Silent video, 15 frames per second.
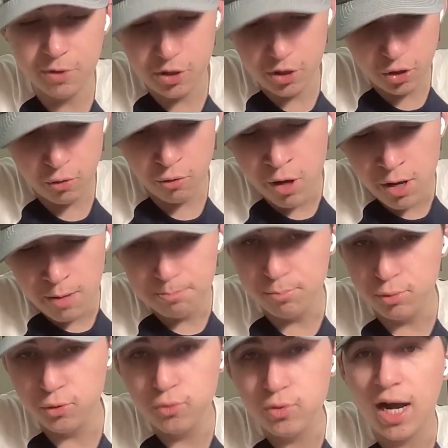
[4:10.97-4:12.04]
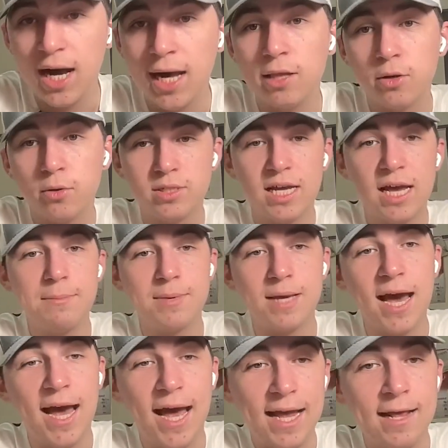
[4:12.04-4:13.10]
to do, blue-collar type
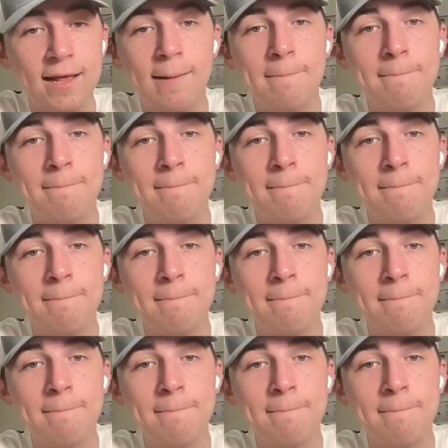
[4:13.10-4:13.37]
guy.